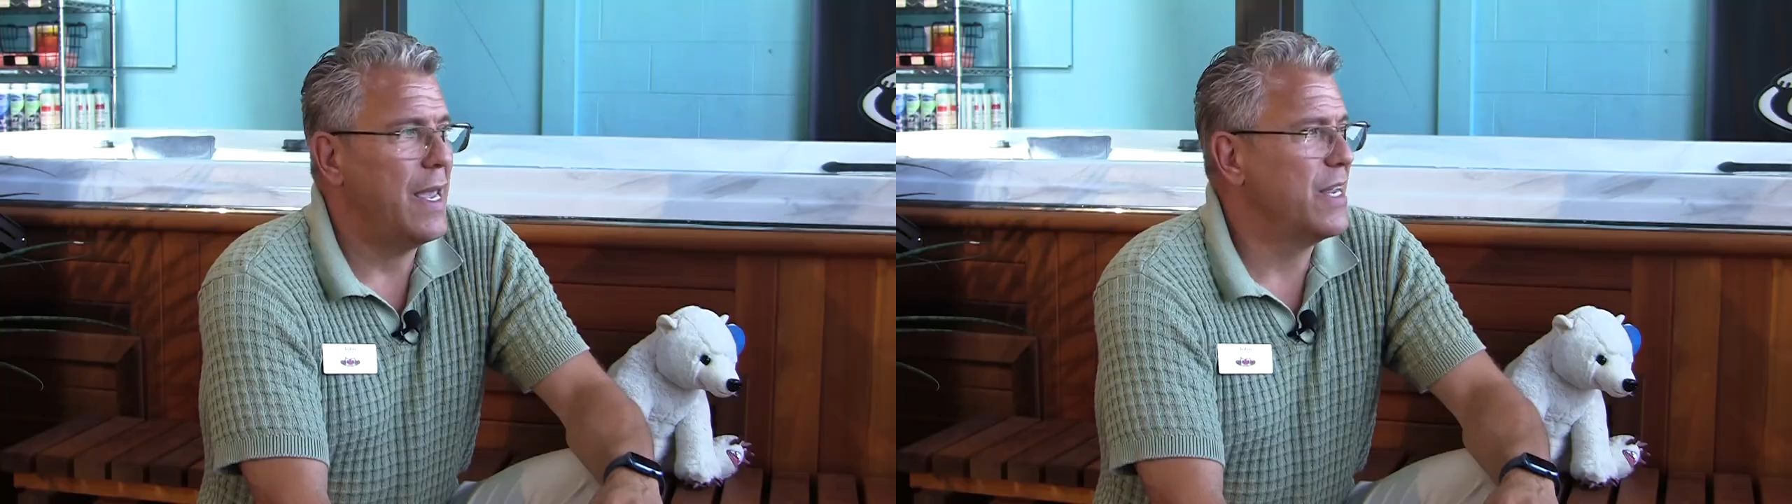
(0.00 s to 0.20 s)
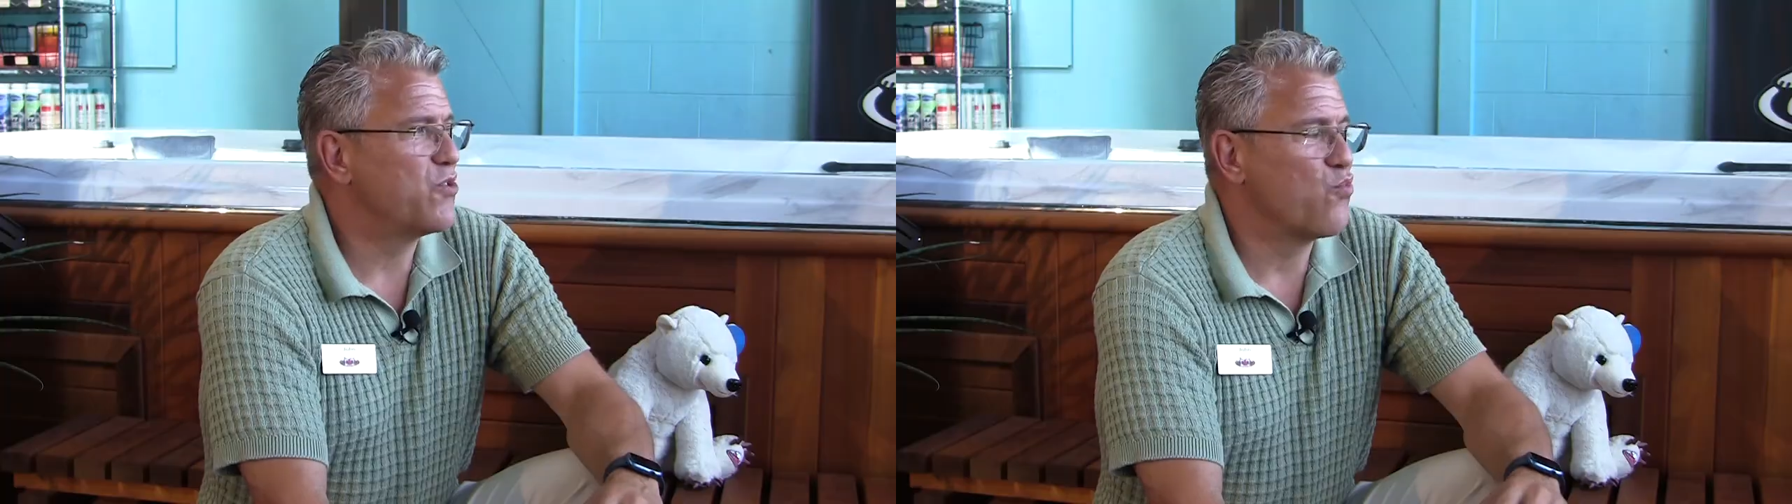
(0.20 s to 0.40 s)

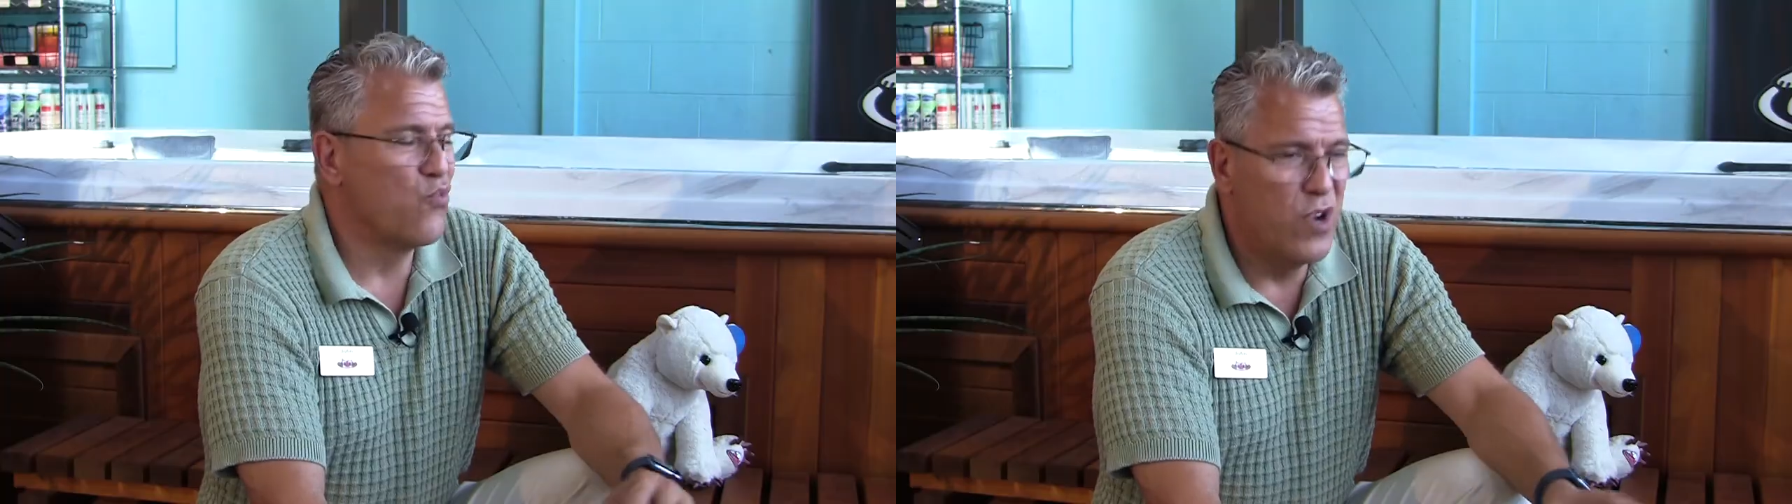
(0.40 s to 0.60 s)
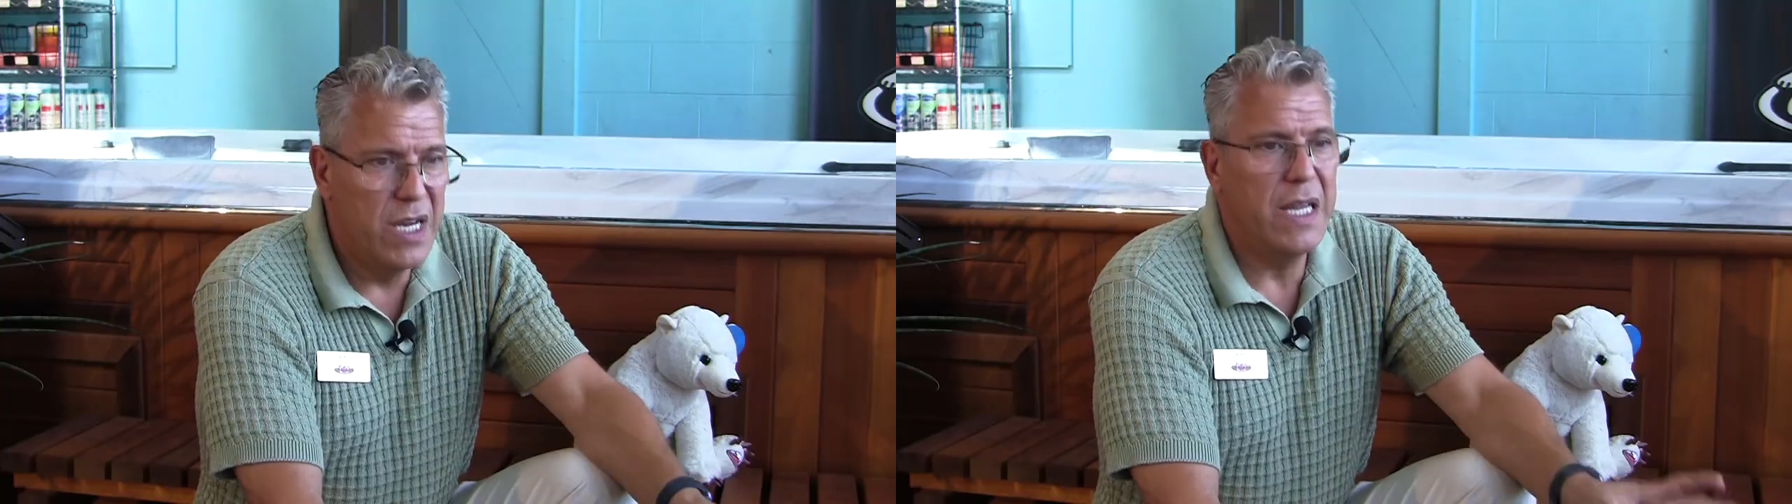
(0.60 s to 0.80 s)
it's
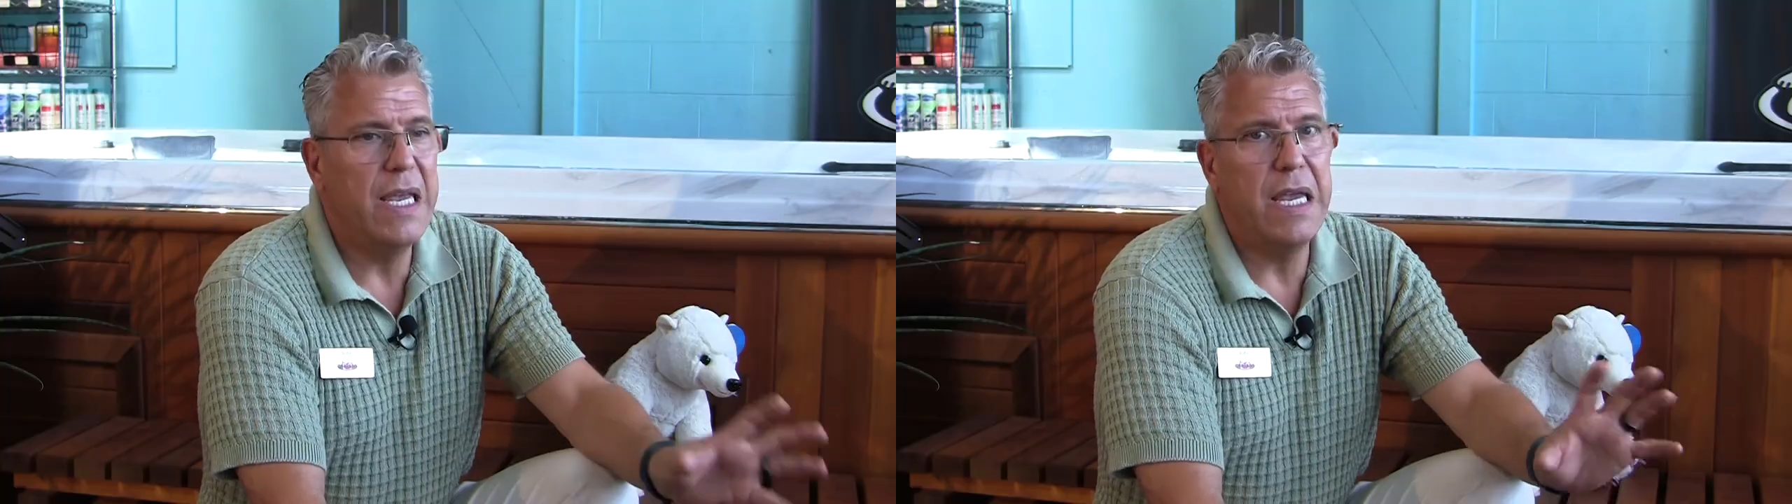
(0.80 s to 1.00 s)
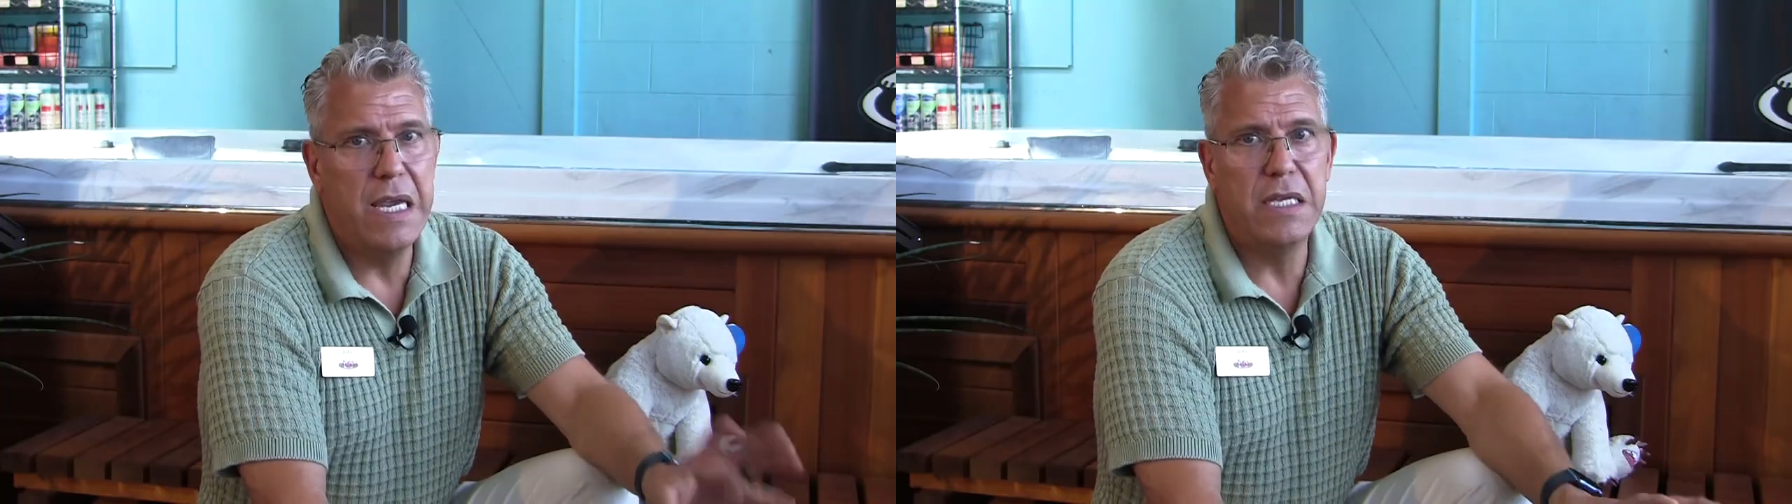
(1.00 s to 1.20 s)

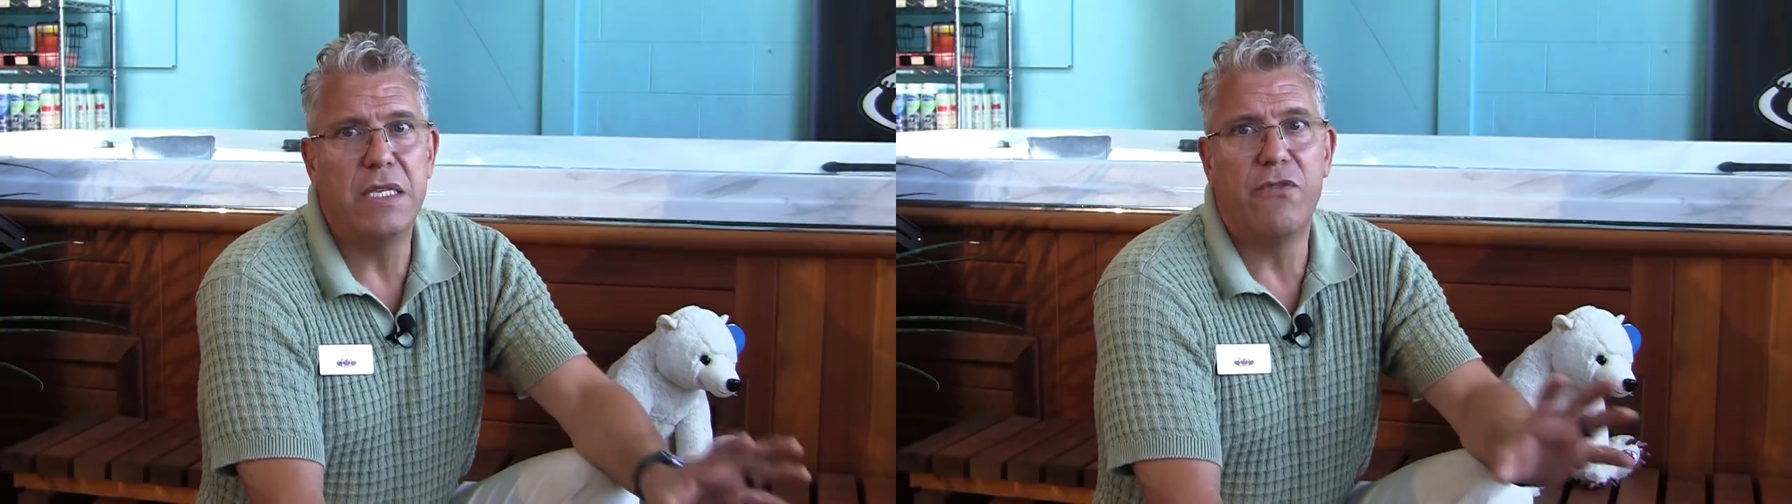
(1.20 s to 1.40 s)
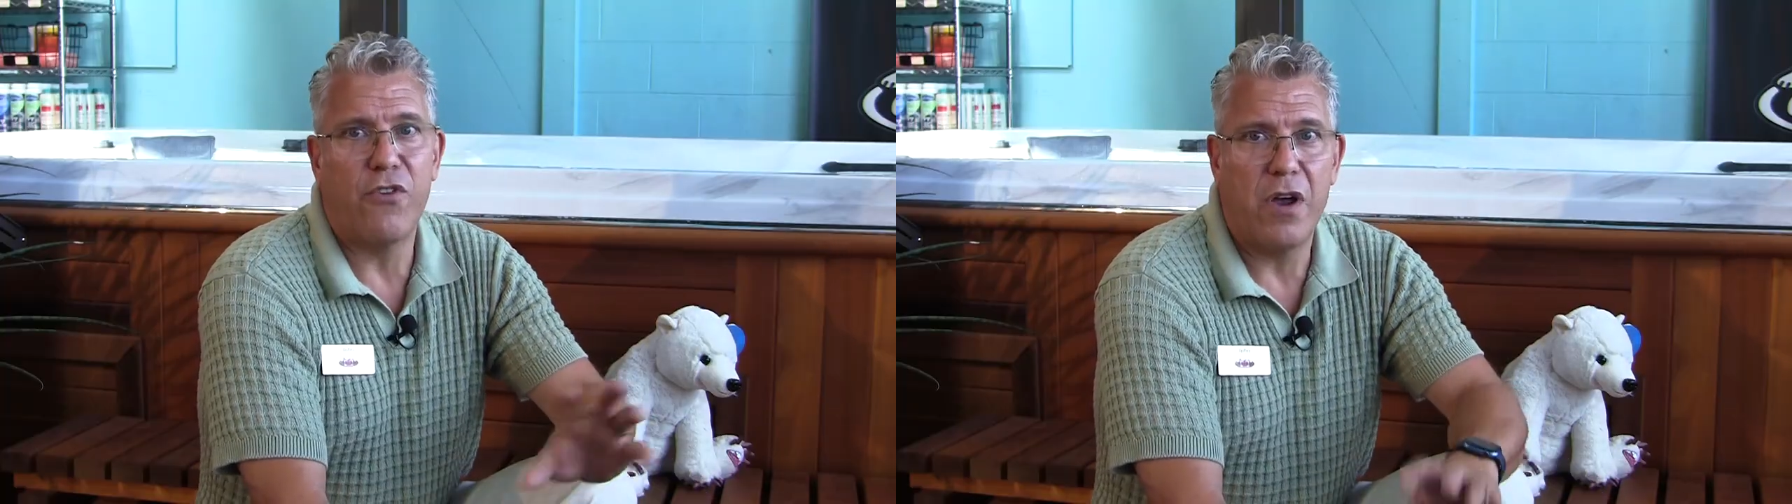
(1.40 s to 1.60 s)
really
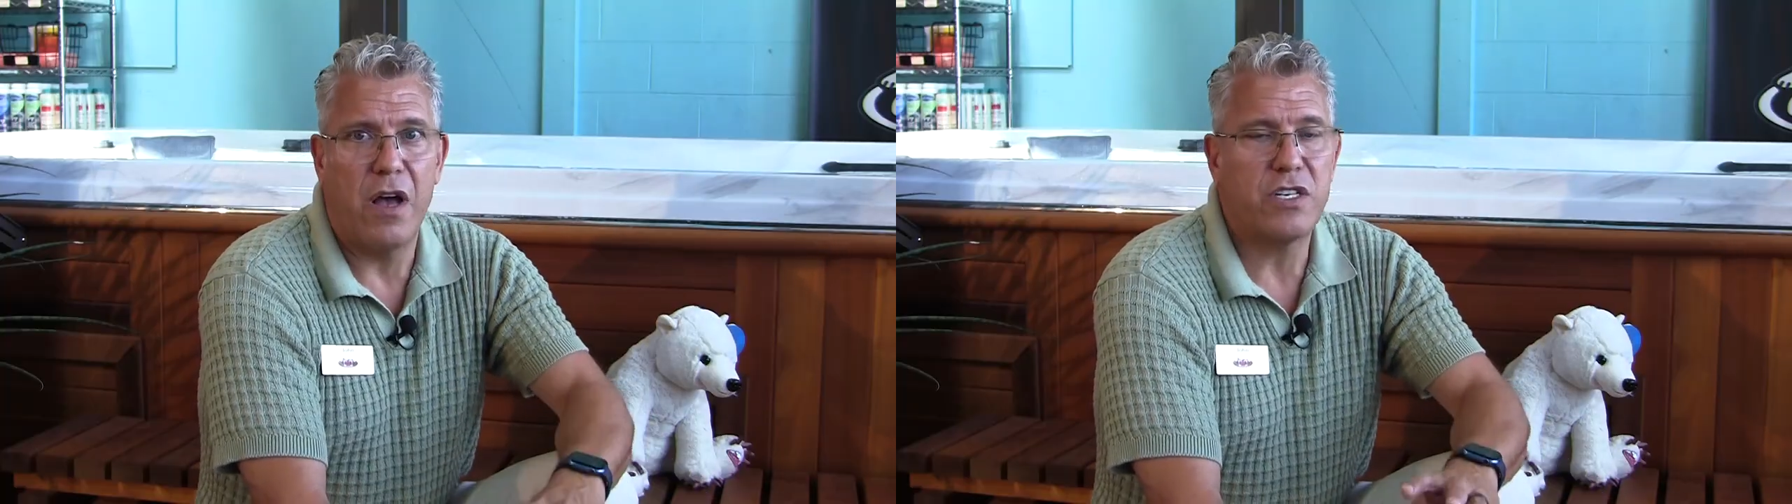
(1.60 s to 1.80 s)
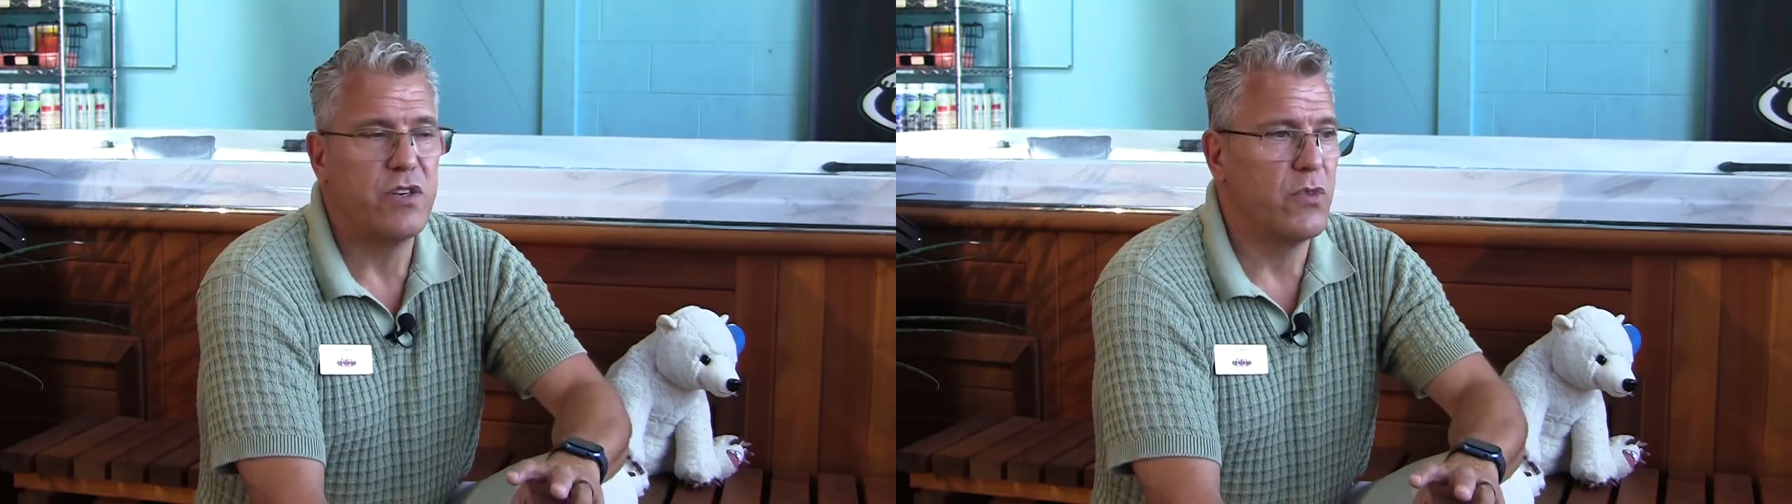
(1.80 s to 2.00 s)
easy for
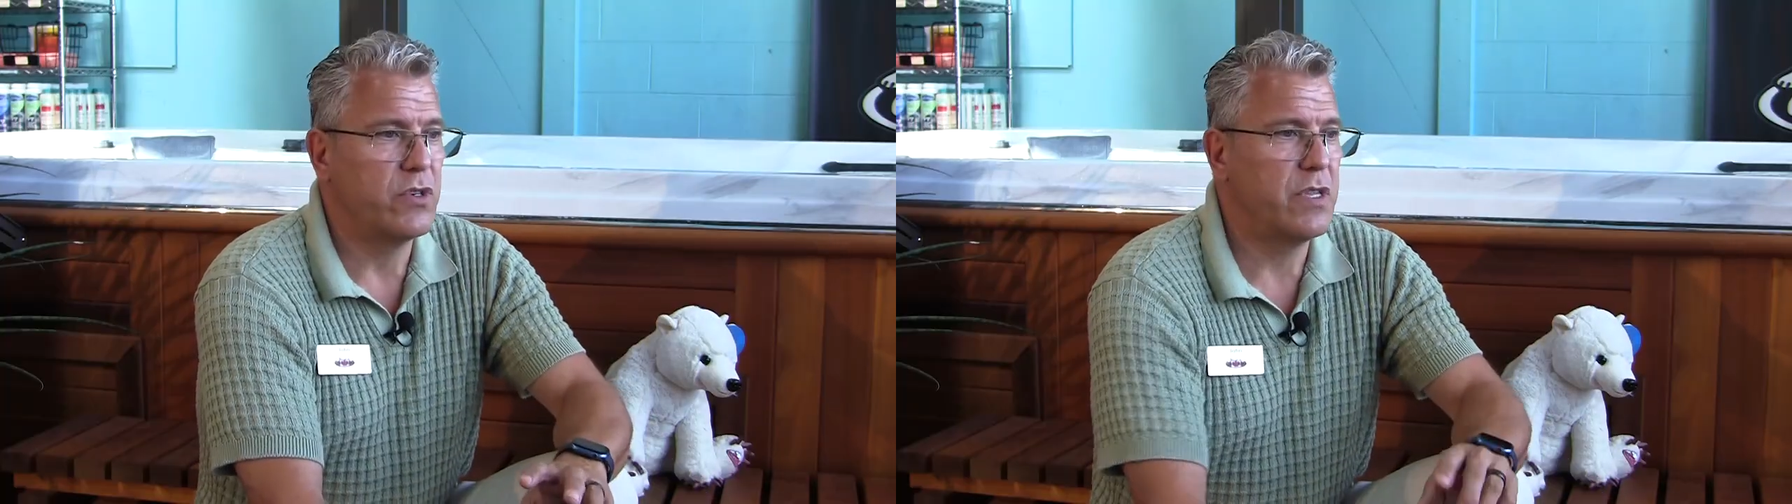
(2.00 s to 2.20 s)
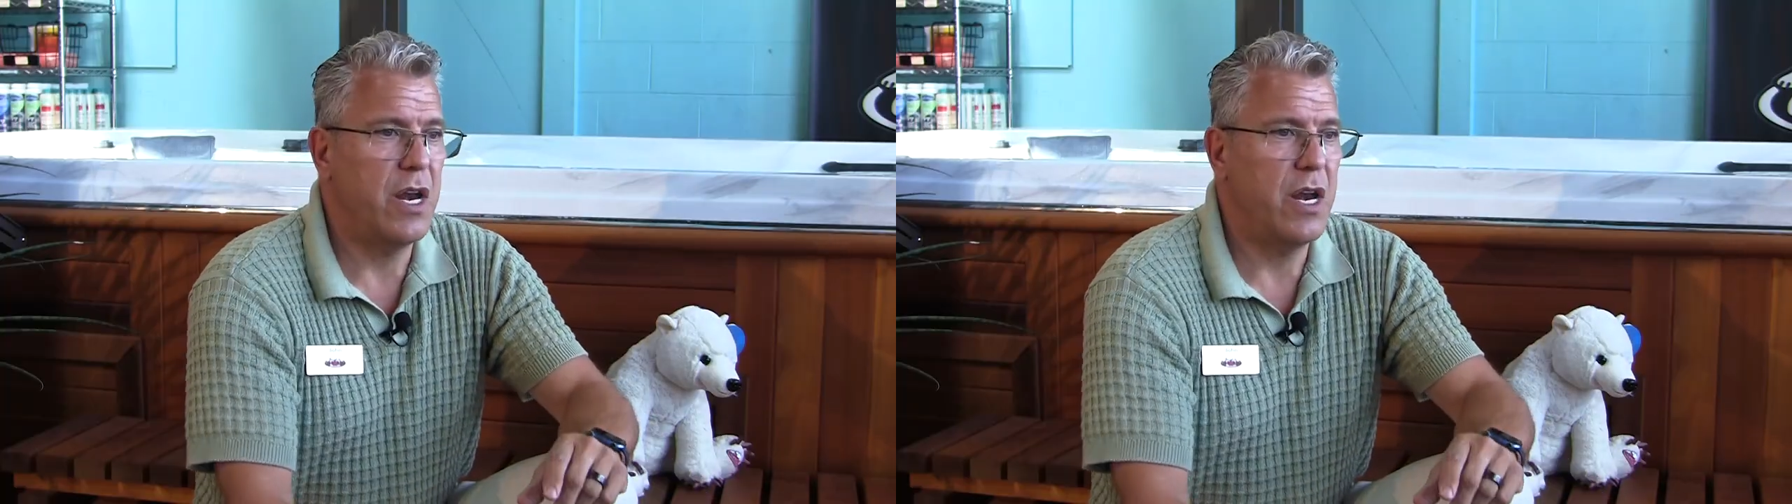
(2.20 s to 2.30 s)
customers.